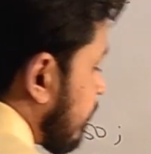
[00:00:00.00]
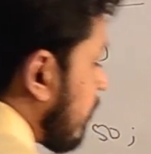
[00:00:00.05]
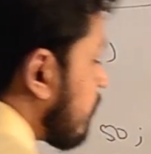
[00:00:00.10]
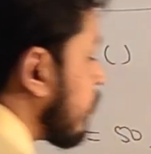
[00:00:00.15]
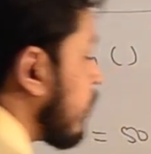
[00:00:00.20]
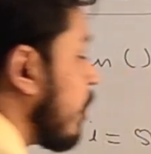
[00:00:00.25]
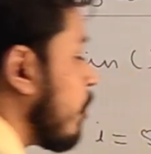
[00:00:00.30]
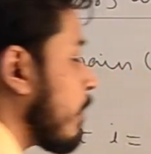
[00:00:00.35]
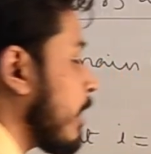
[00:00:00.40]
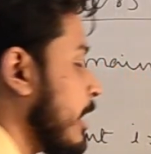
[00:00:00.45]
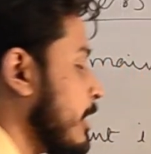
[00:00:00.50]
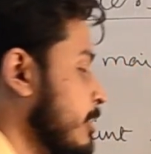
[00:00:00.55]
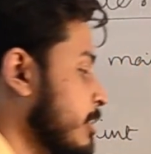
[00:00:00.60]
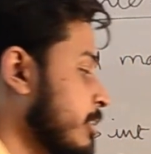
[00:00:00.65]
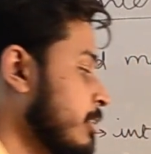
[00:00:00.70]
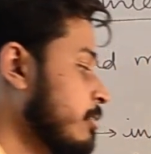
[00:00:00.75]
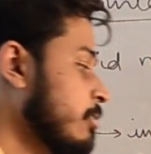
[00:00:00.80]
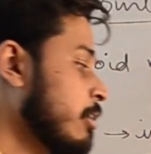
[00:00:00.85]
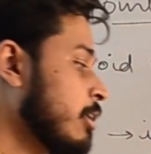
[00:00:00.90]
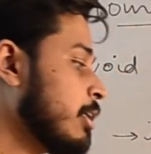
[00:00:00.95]
memory
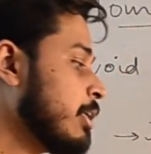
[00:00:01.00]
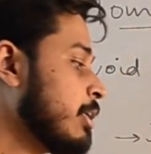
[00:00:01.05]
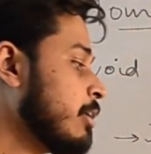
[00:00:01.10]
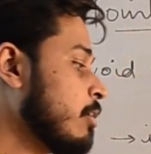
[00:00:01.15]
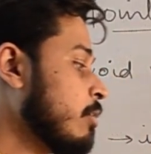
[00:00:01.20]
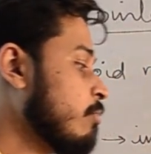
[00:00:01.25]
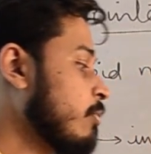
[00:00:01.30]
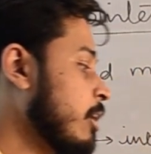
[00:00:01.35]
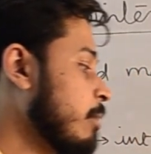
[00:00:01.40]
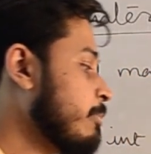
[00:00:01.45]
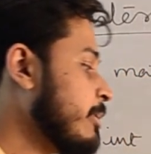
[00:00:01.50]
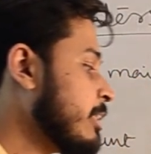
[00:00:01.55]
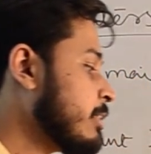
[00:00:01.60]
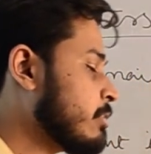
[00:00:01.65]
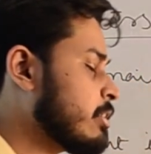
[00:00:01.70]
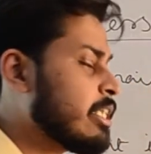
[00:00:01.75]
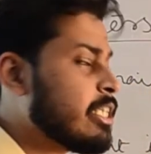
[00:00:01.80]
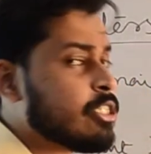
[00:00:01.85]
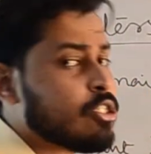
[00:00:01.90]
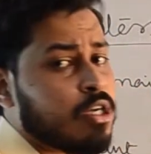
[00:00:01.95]
location will
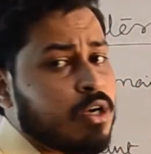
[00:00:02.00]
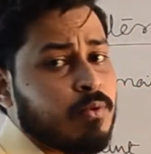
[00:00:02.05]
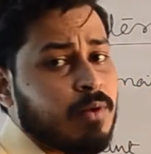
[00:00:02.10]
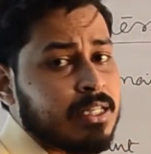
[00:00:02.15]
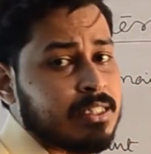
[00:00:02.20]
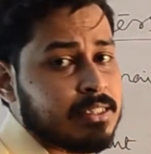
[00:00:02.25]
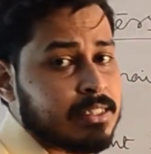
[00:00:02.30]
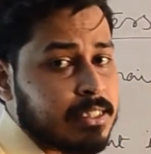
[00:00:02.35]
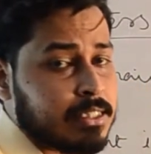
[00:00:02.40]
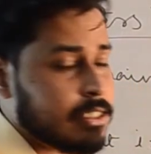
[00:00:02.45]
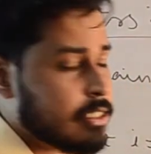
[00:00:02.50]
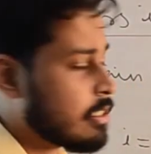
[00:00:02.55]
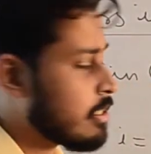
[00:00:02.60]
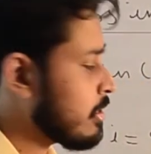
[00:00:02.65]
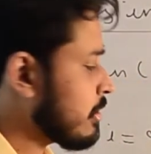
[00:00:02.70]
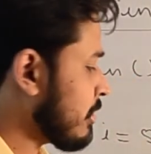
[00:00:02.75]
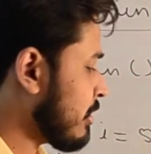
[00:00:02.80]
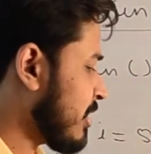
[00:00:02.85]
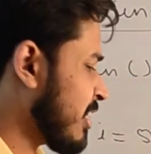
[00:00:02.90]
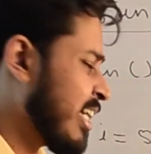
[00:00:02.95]
be 3016.